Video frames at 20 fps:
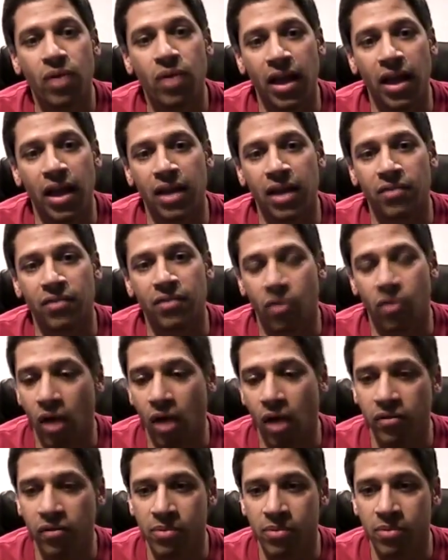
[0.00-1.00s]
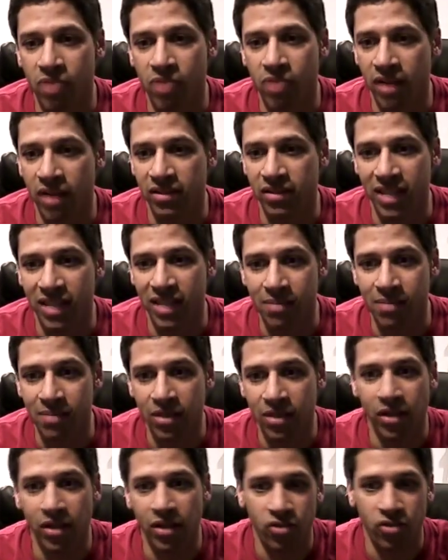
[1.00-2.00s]
And for a lot of them, I'm trying to keep
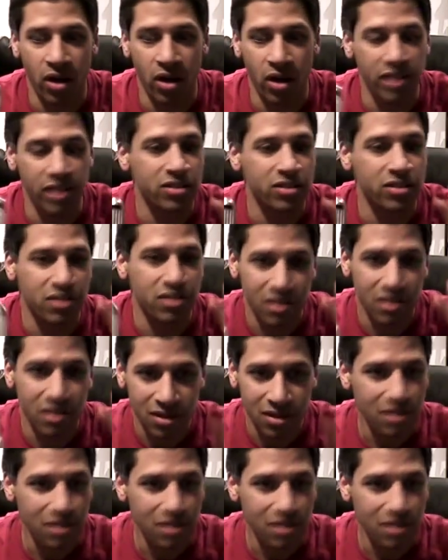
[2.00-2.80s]
the electronics,